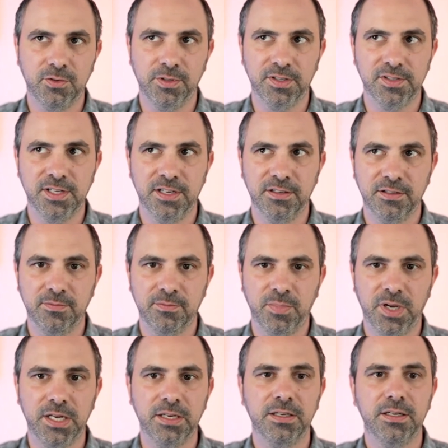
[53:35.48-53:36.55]
an extent.
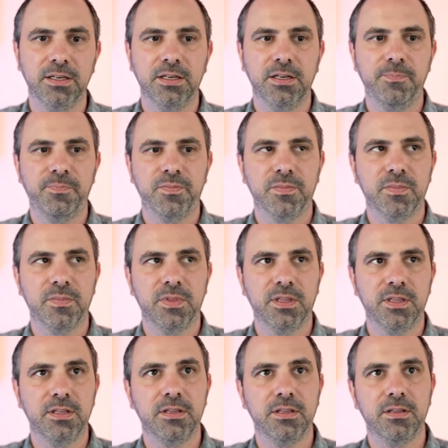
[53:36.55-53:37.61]
But
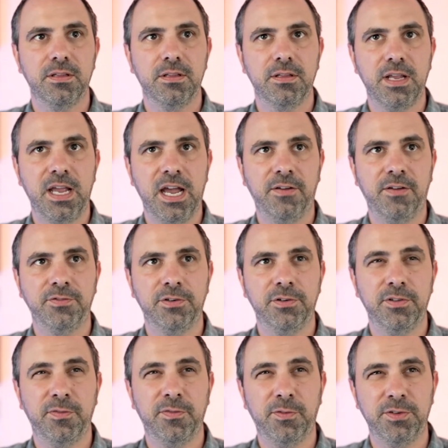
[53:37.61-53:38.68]
after
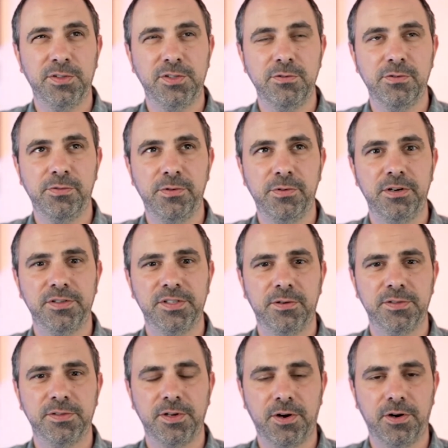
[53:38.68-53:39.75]
the first 2 or 3 years I
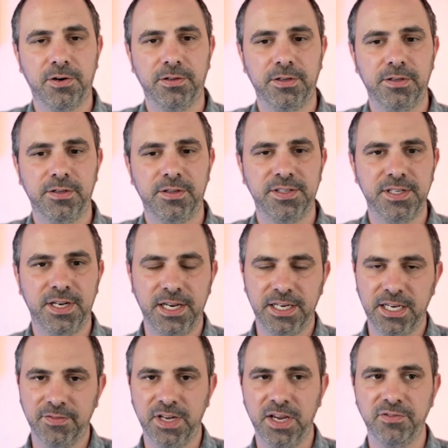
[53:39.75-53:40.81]
was at Heartland, they said, hey,
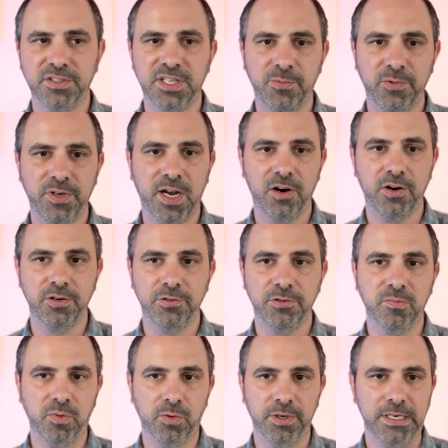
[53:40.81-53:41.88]
Kevin, every time we hire a new
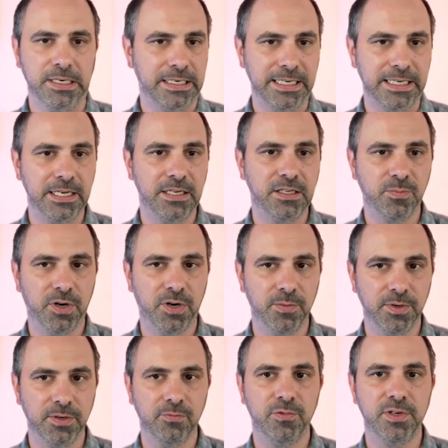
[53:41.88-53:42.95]
employee in any
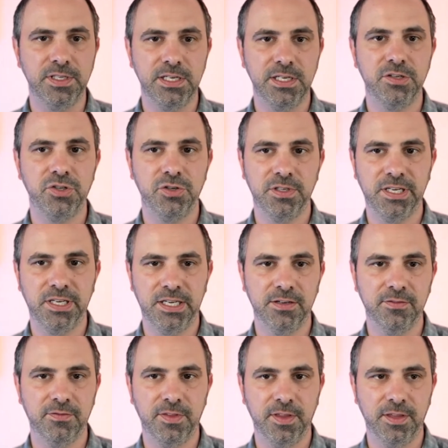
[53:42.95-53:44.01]
department, we need you to
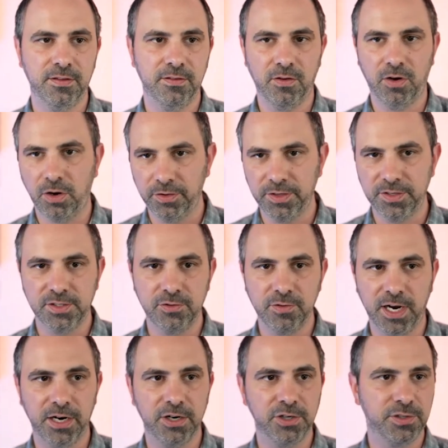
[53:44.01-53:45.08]
give all these new
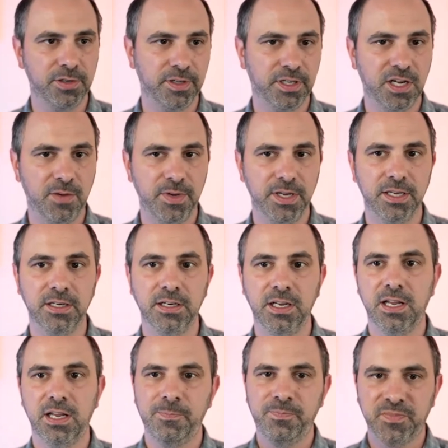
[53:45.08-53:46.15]
hires, whenever they come in,
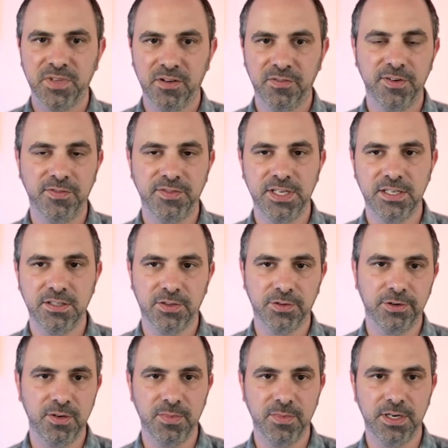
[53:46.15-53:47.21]
a 15 to
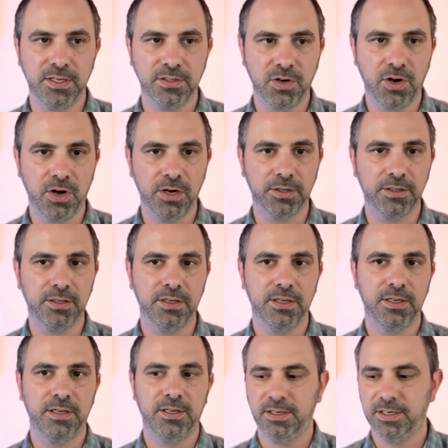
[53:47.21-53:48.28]
30 minute talk
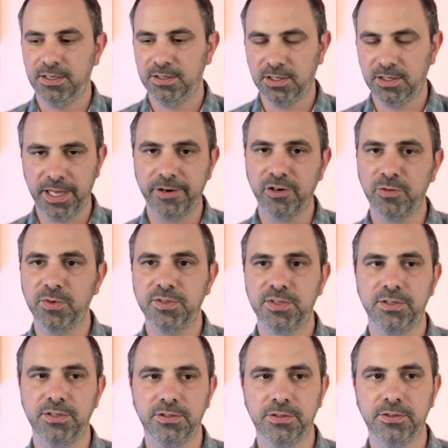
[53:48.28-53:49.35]
and collateral
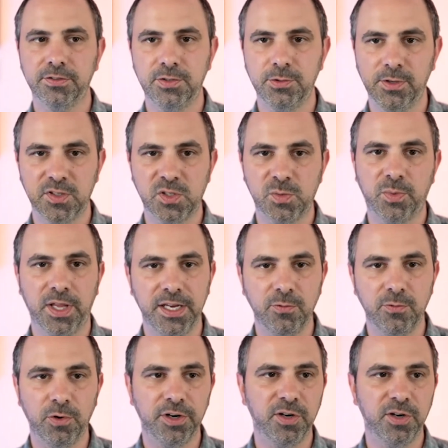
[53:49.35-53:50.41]
material to explain
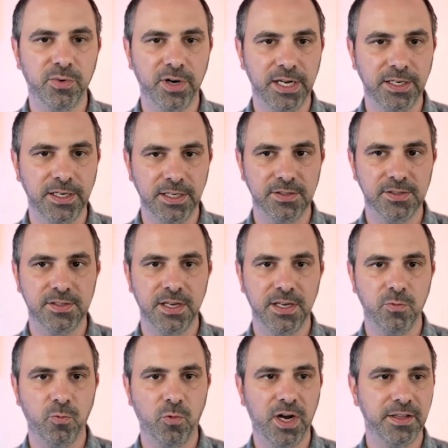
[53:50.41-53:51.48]
what our brand is
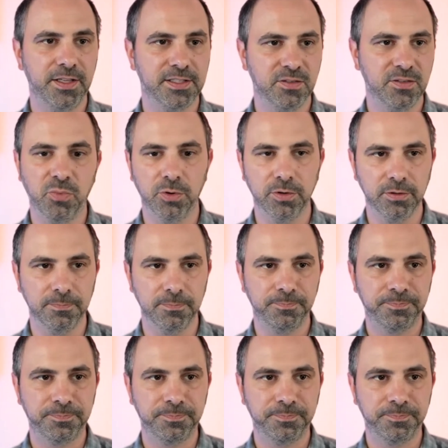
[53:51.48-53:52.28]
and why that's important.